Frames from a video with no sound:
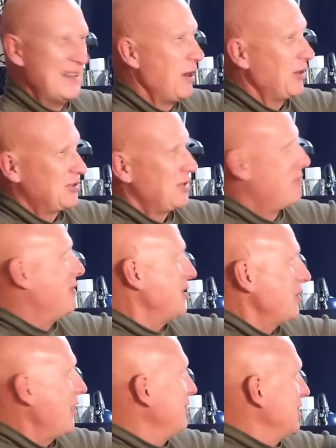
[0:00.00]
I said,
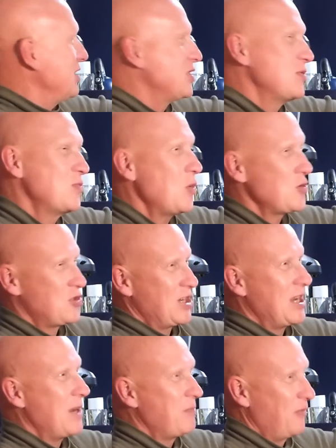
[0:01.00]
but you need to wash
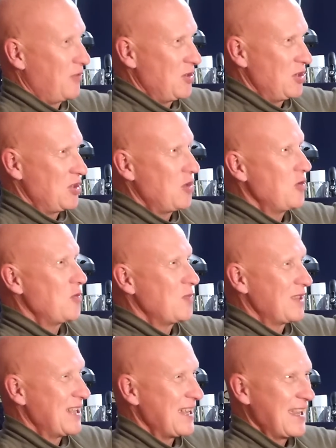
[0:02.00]
it up if you're going to cook
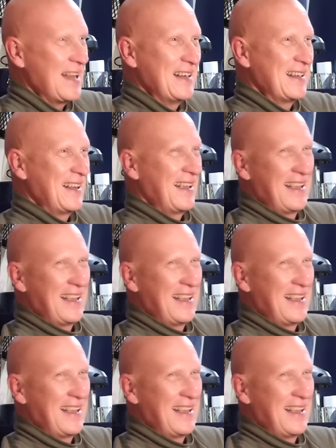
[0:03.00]
with it again.